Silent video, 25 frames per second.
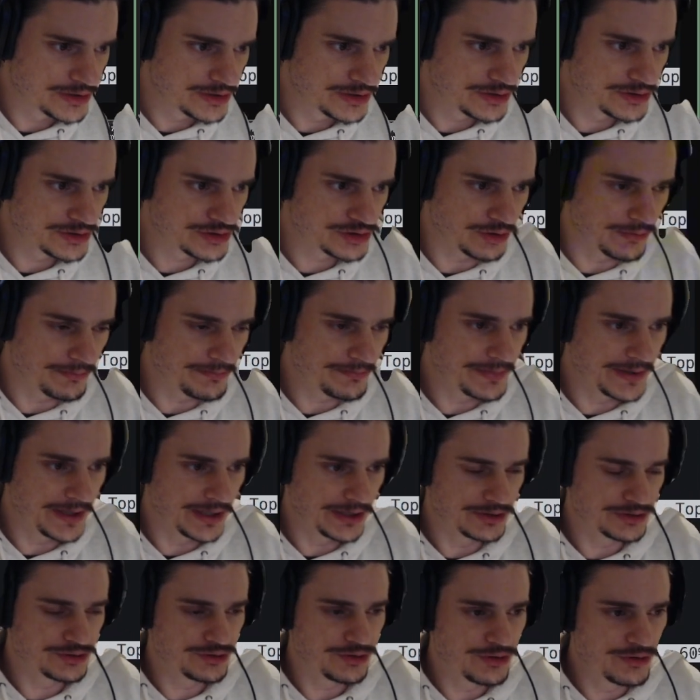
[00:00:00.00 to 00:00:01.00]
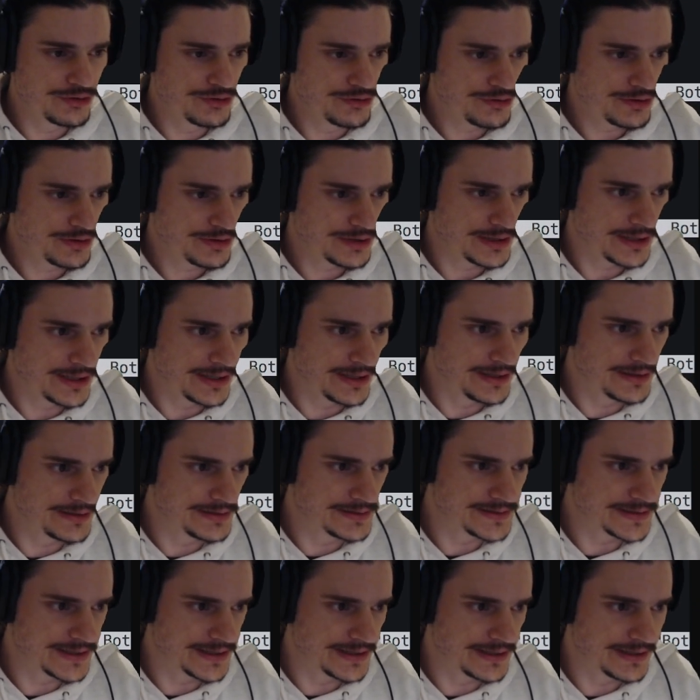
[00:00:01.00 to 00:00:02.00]
stop being true,
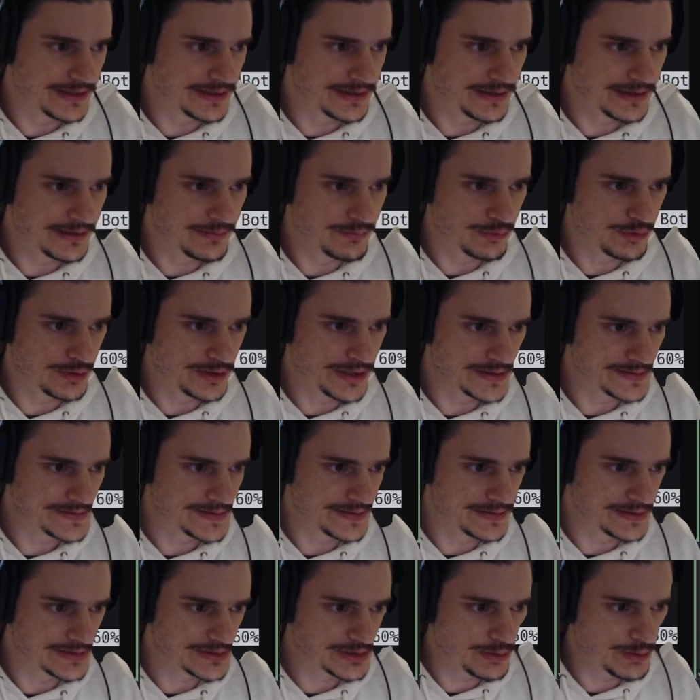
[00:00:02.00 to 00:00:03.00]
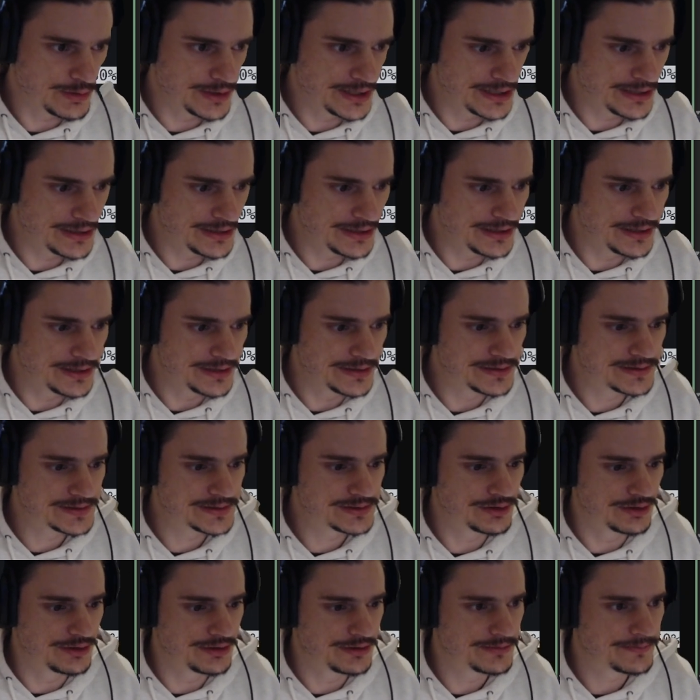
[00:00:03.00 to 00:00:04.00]
and we'll get to this quit here.
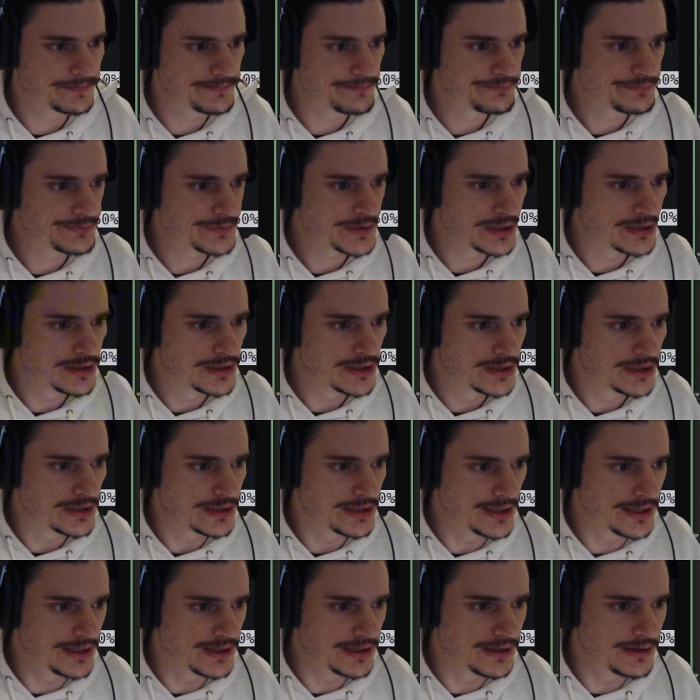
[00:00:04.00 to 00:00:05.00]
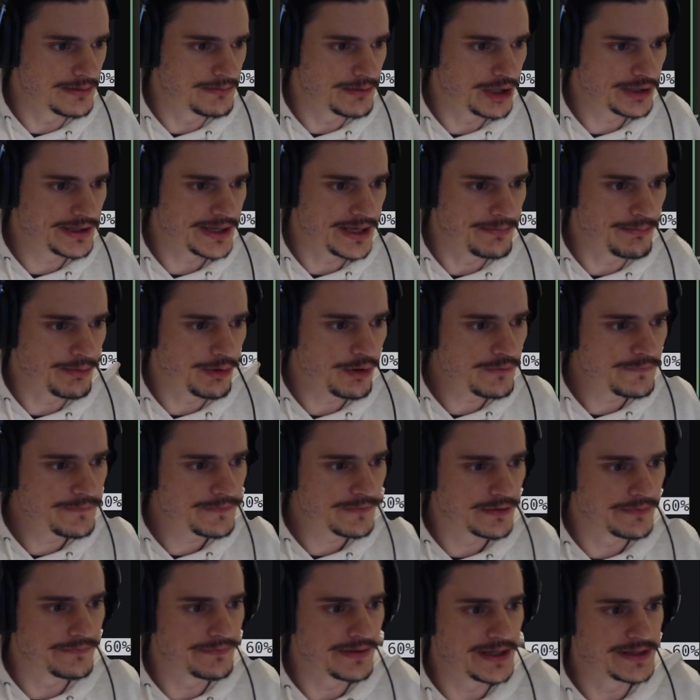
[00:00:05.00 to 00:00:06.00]
So, okay, poll
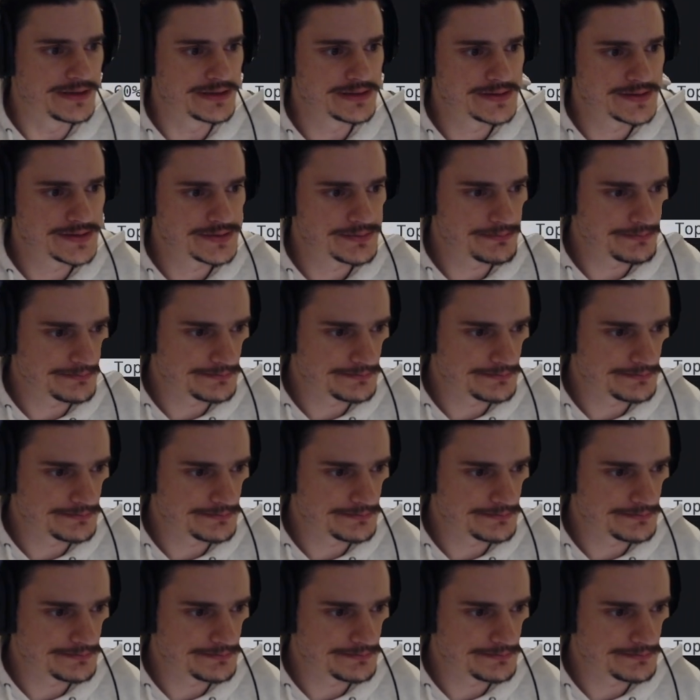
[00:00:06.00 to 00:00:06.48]
for events.